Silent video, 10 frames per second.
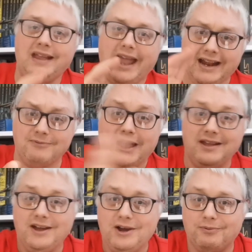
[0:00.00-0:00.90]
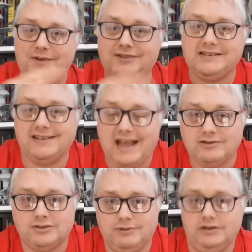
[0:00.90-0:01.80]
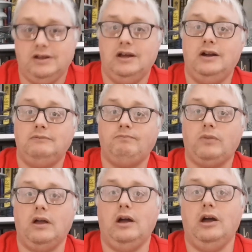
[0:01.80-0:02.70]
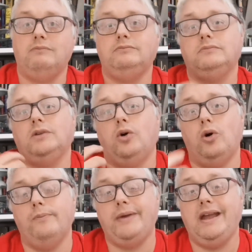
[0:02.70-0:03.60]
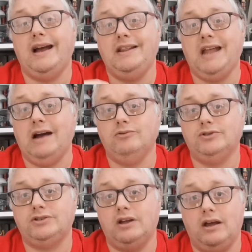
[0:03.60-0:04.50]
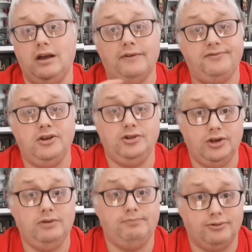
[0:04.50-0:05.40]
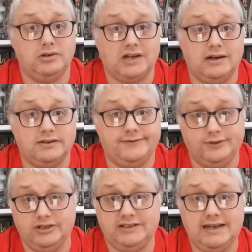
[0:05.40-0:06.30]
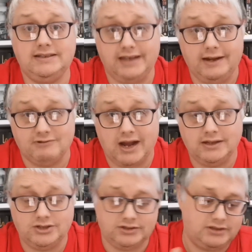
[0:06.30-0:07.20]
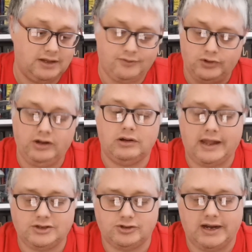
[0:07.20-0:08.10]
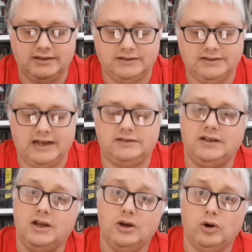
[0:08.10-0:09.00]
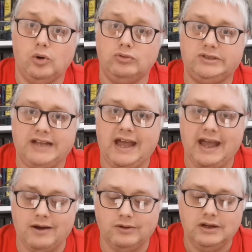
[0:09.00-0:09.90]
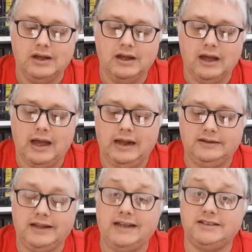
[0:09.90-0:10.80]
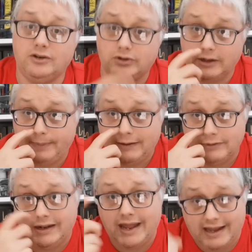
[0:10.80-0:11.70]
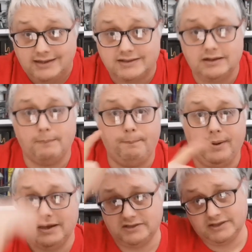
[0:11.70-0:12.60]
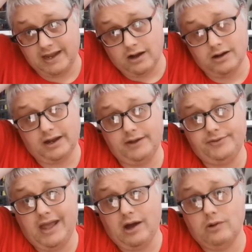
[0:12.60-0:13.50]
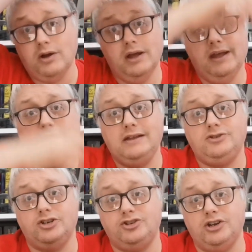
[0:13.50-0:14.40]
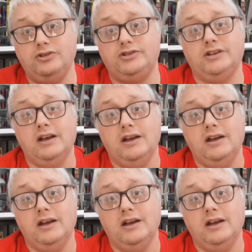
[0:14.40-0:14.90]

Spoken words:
Anyway, with this announcement, Hornby announced a few new products for the TT range. So they've already got their trains and sets all set out, and they're still going to be released, but they are going now introduce